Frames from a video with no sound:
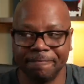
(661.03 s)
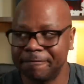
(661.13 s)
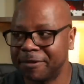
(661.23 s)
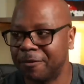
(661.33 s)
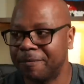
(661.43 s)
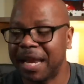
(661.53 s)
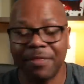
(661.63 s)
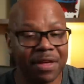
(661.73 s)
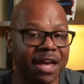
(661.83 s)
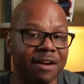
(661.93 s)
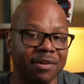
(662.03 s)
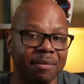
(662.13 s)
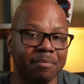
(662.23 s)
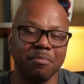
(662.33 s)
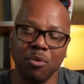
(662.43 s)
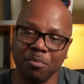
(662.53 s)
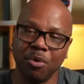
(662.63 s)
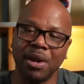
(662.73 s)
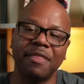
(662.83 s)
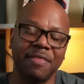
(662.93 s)
So, and I thank God for that. But more
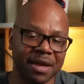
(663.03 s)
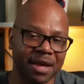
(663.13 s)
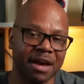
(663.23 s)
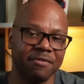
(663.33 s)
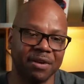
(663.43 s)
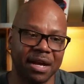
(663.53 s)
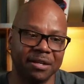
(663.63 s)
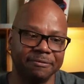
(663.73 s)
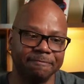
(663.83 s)
importantly, I thank God for God.